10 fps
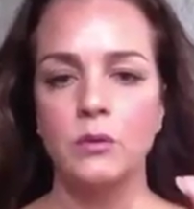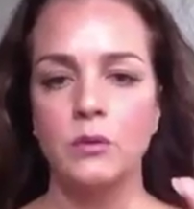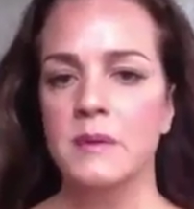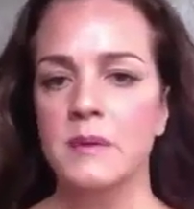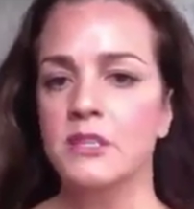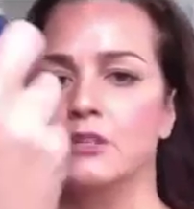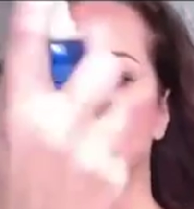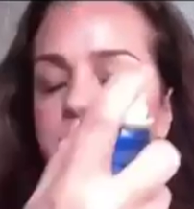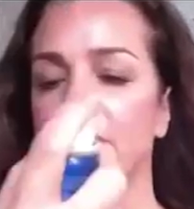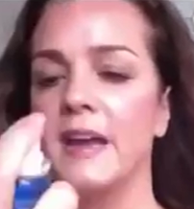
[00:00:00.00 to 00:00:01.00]
mist your
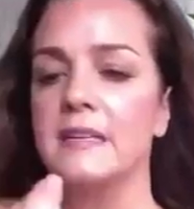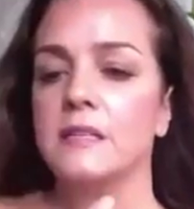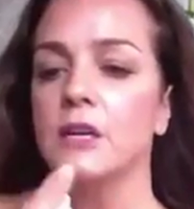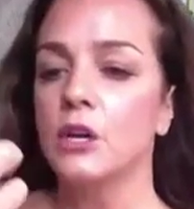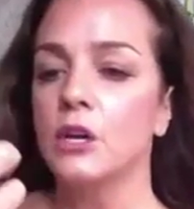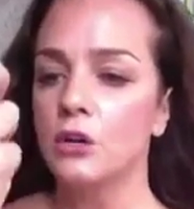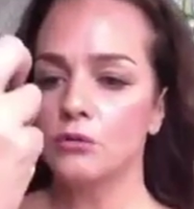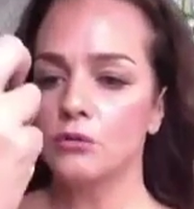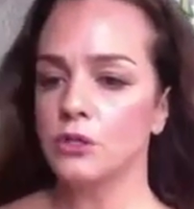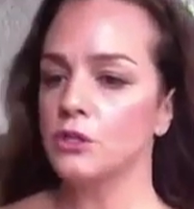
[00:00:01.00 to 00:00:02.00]
face, you
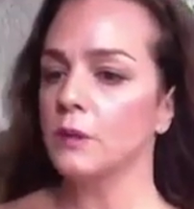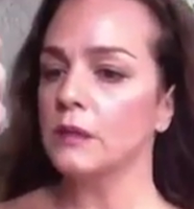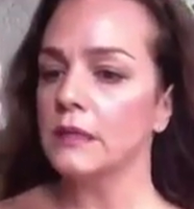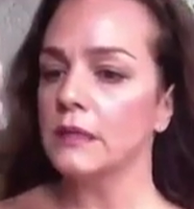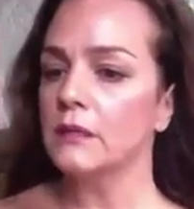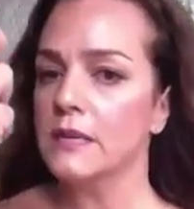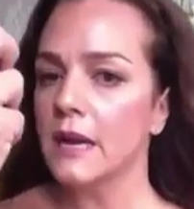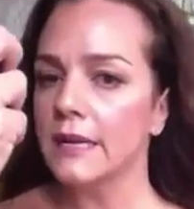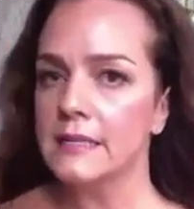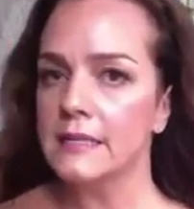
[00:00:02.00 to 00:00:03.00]
just do a little
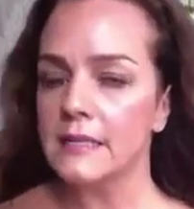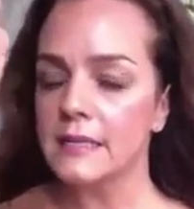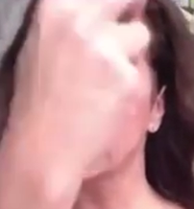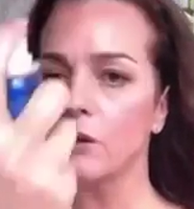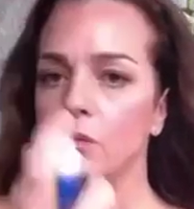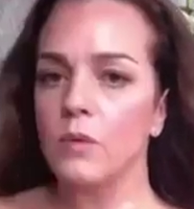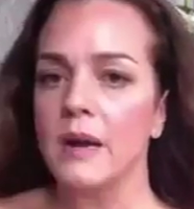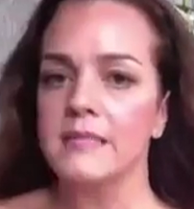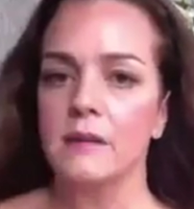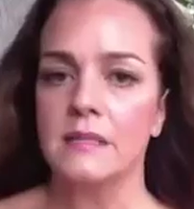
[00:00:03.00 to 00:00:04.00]
tiny zigzag right
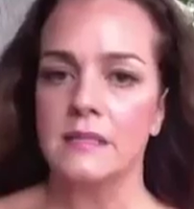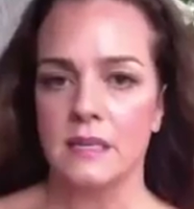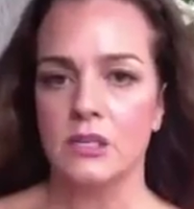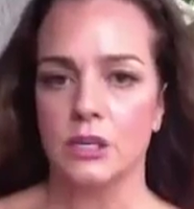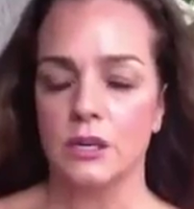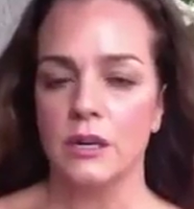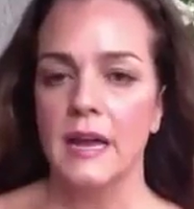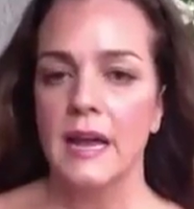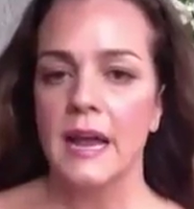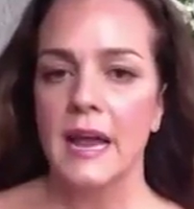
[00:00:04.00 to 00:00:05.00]
down the center.
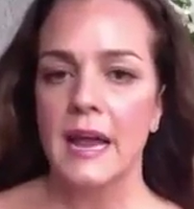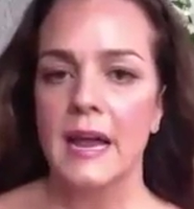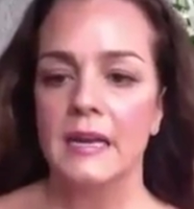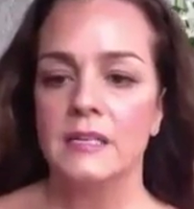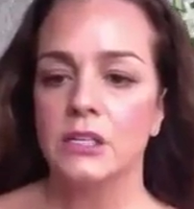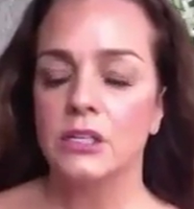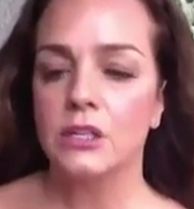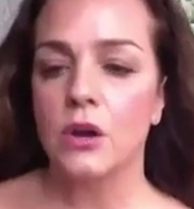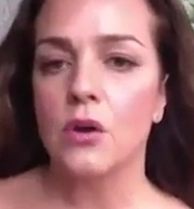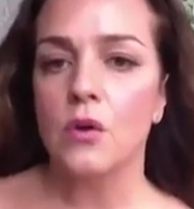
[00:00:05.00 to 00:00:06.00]
And
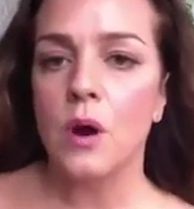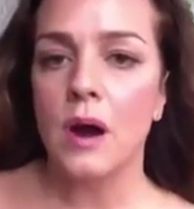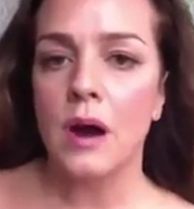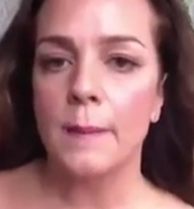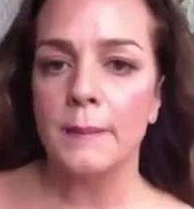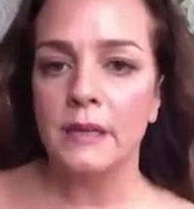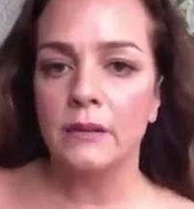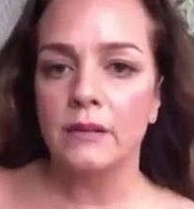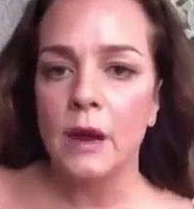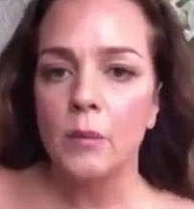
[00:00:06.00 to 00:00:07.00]
so
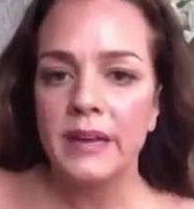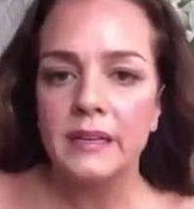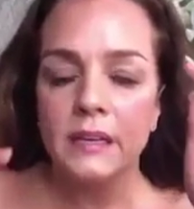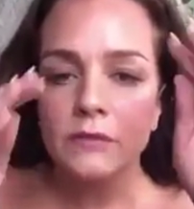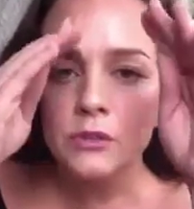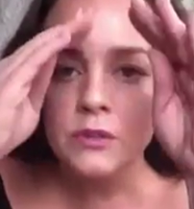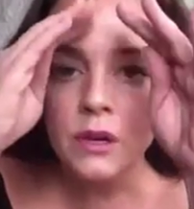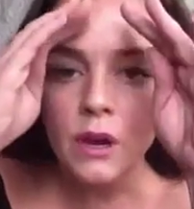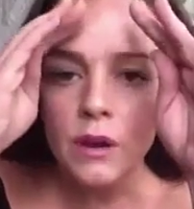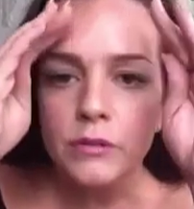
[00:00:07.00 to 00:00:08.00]
that way it gives you the
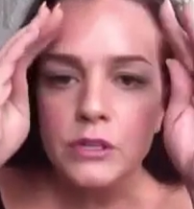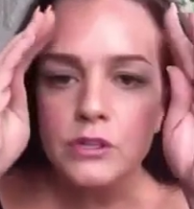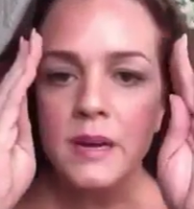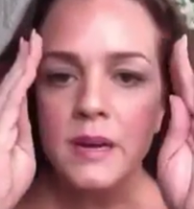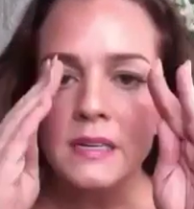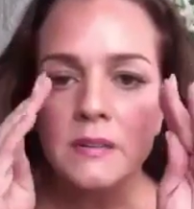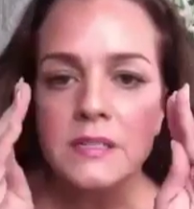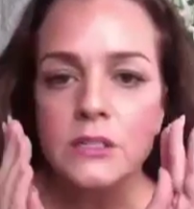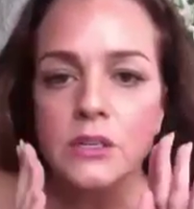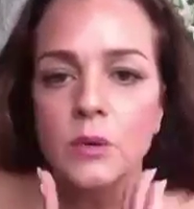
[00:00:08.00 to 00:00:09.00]
coverage right down the
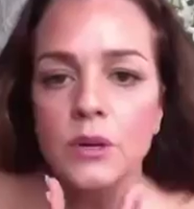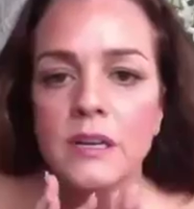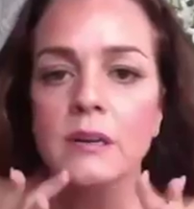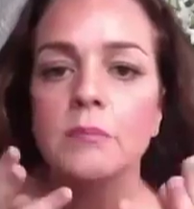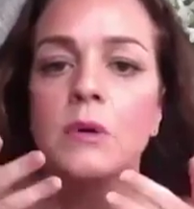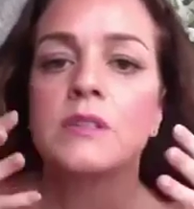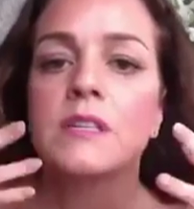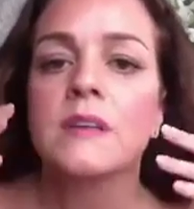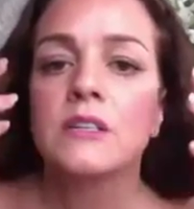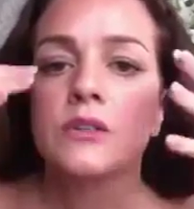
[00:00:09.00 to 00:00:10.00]
center where you need it most, and
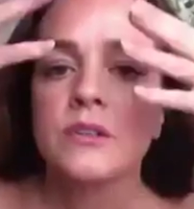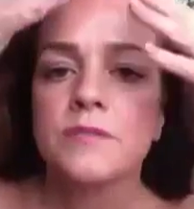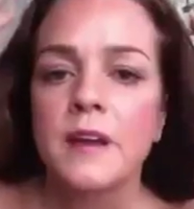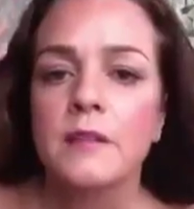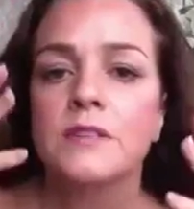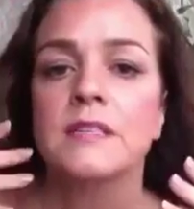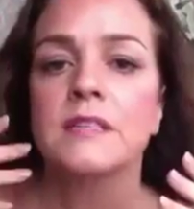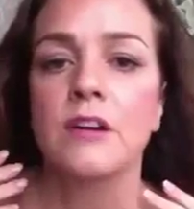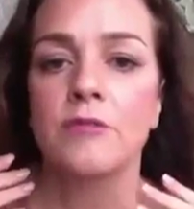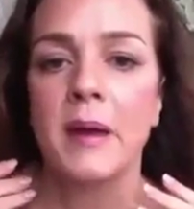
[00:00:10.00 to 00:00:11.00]
then it sort of feathers
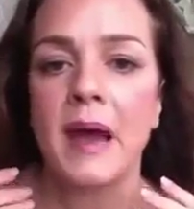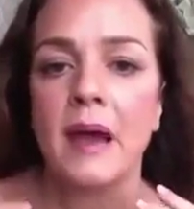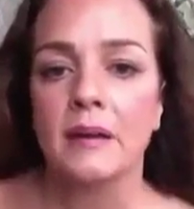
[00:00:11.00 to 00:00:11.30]
itself back.